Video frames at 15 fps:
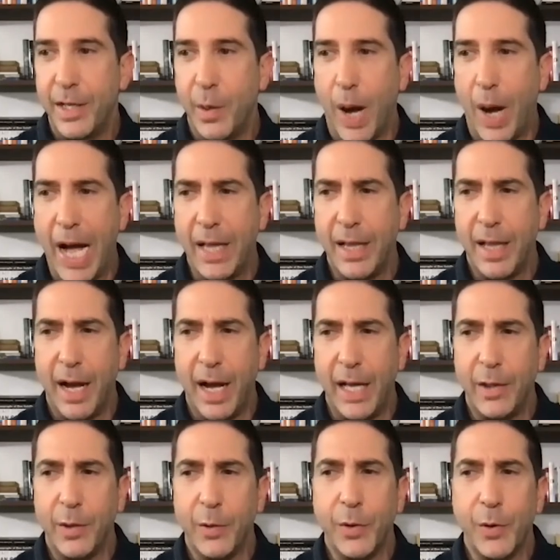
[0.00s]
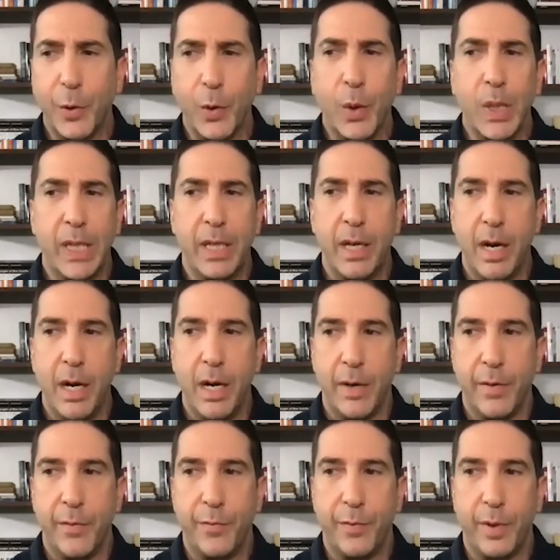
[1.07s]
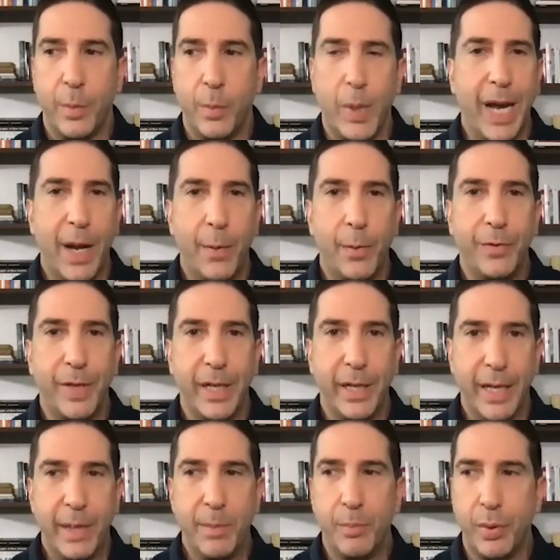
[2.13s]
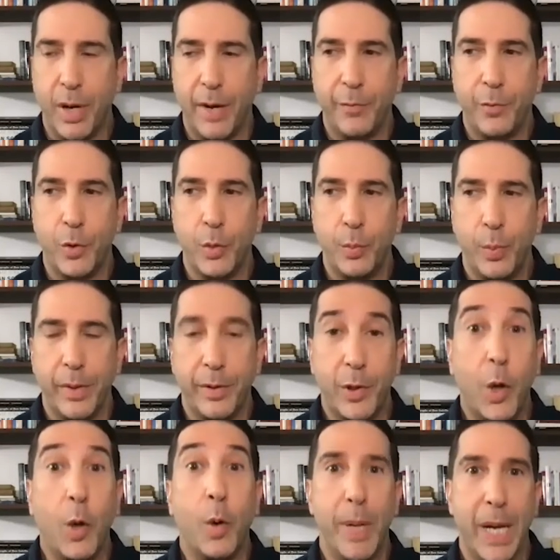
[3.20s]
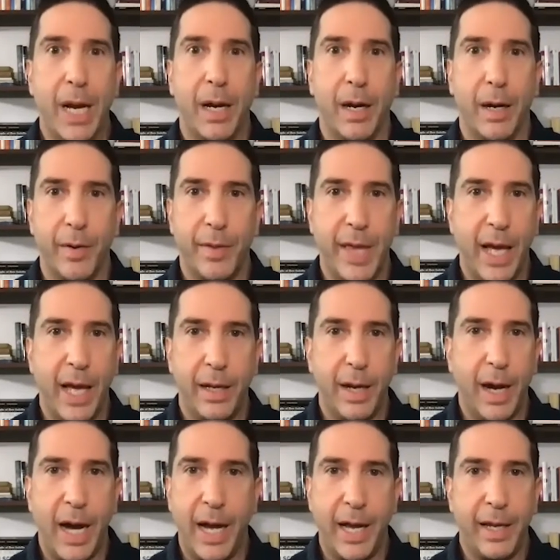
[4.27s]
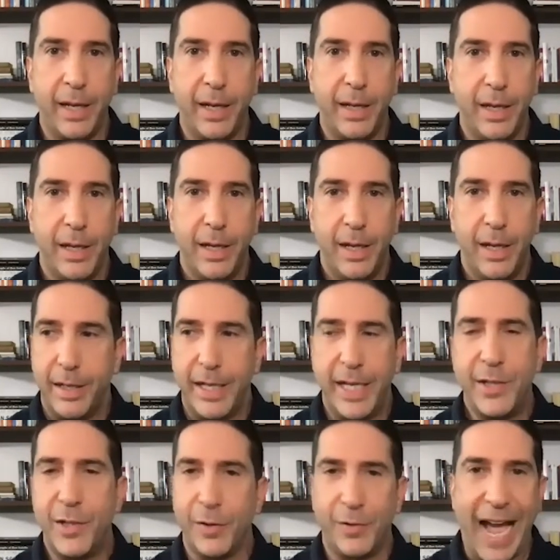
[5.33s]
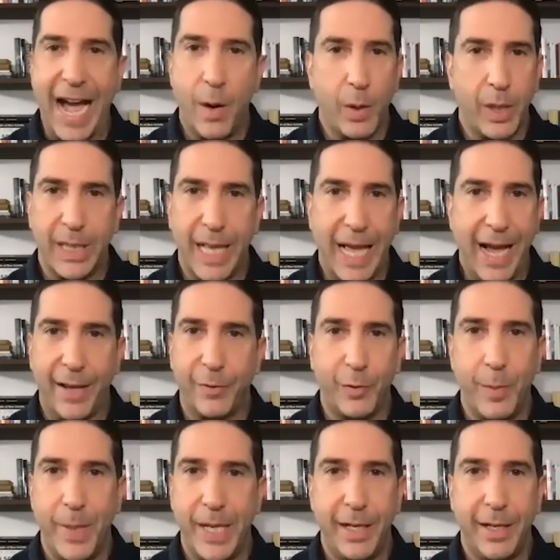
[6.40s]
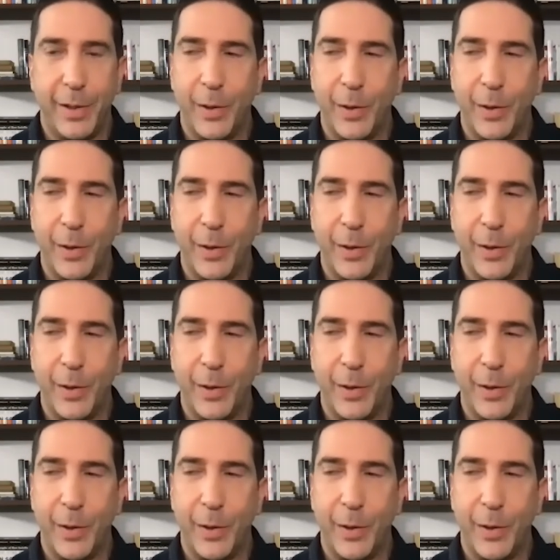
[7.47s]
you know, I I learned early on from when I was in an improv group with Colbert that I he just outclassed me, you